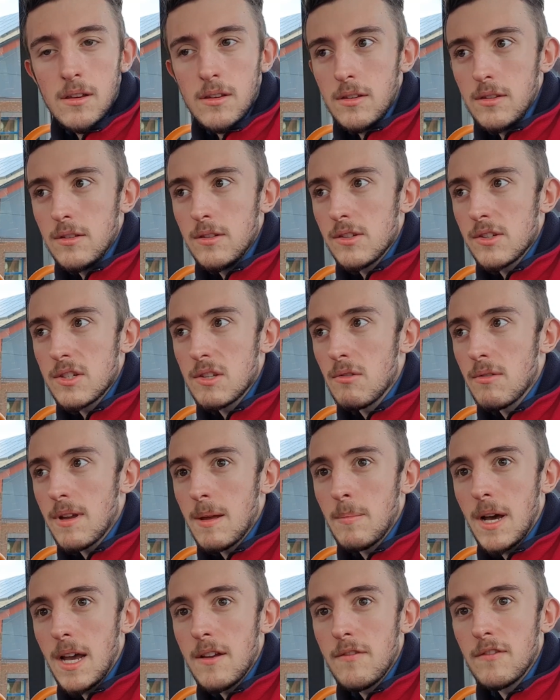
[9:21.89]
you're still getting
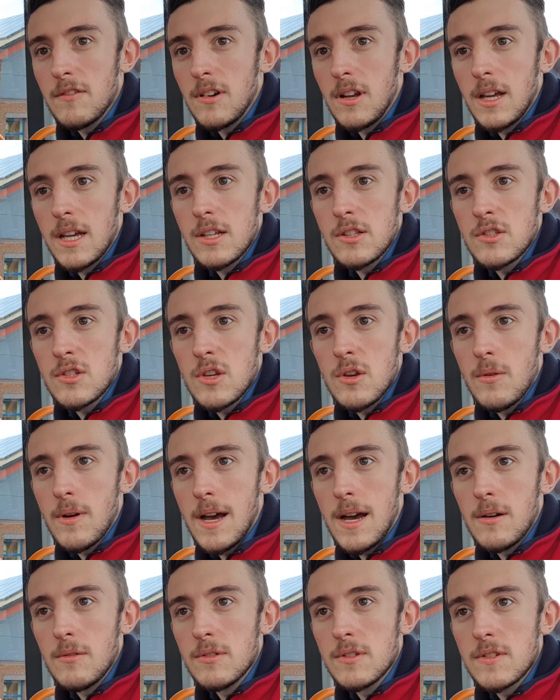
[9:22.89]
paid for 2
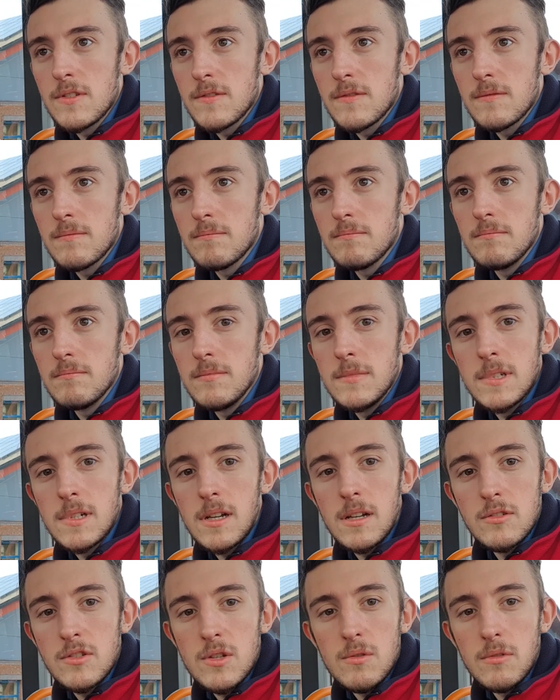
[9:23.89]
hours, 2
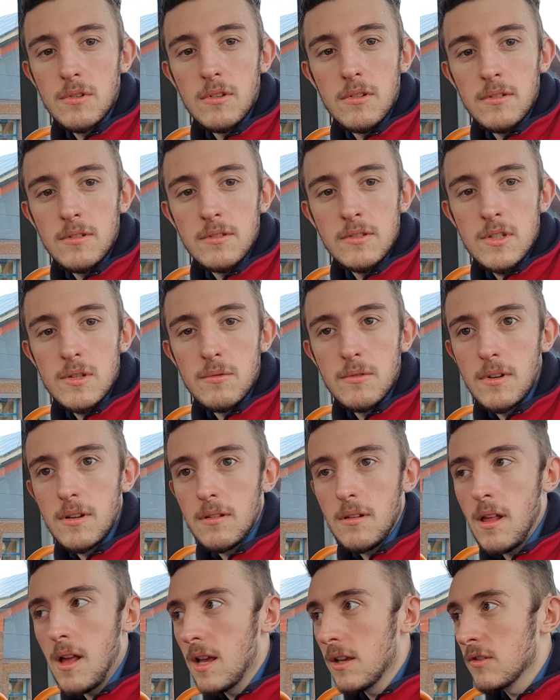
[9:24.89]

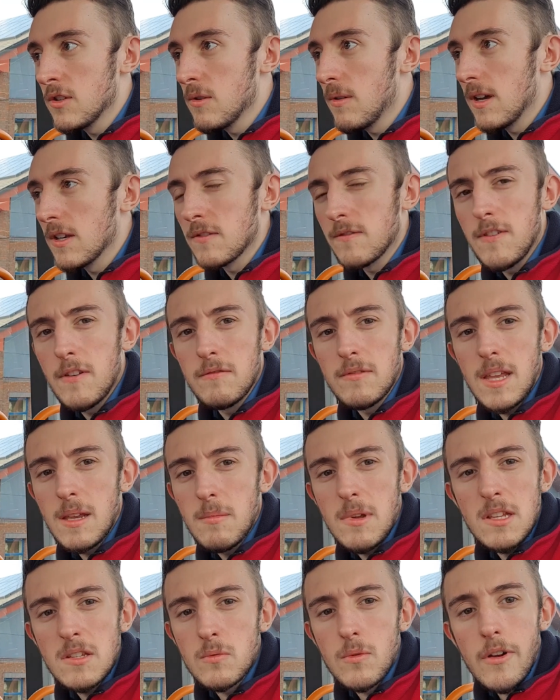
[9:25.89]
hours 15
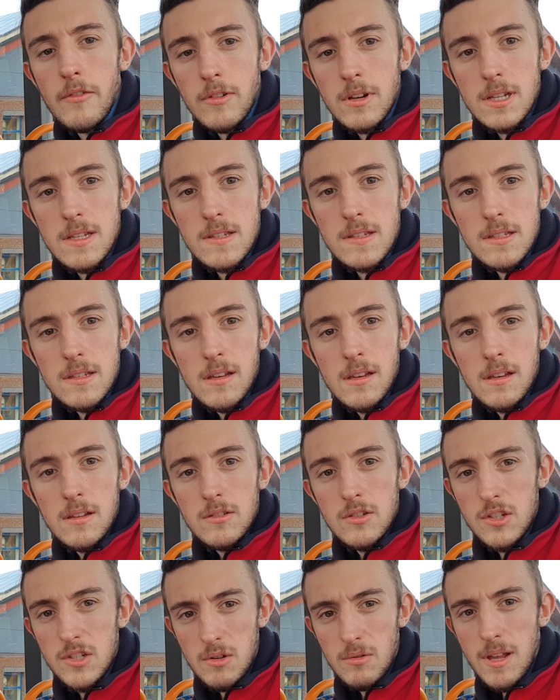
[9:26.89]
minutes or whatever it is.
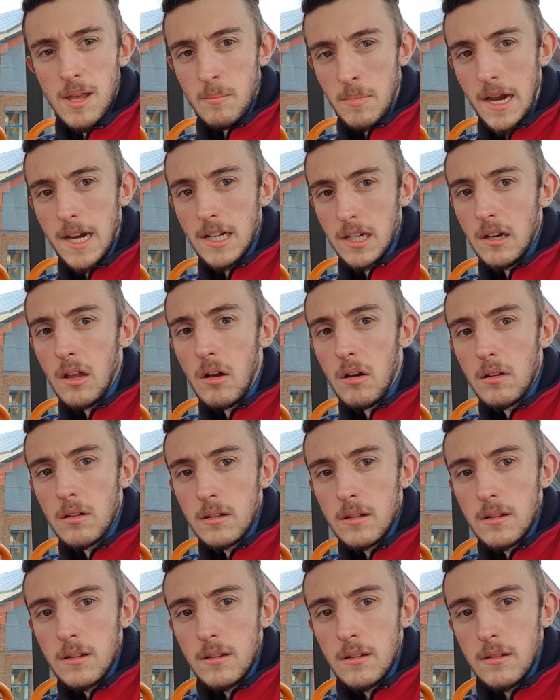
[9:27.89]
So you're still getting paid a lot.
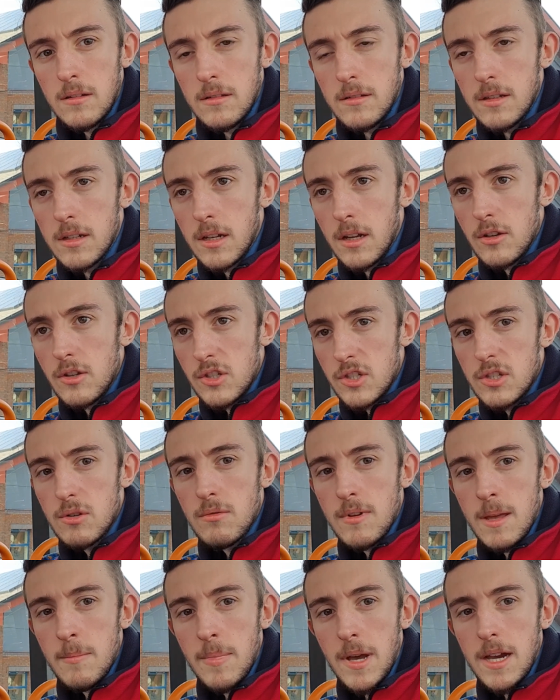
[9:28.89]
You still
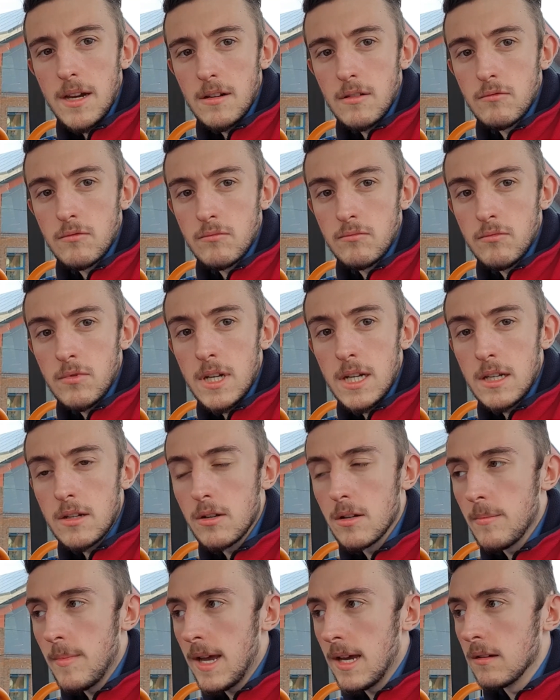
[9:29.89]
get paid a really
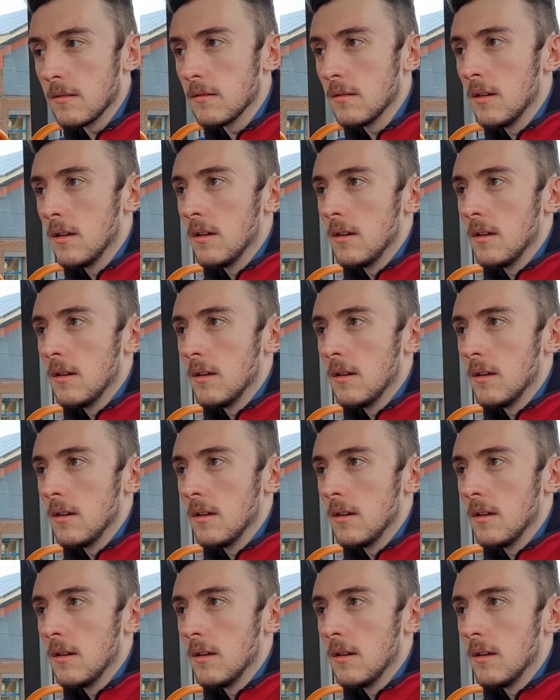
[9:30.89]
good amount.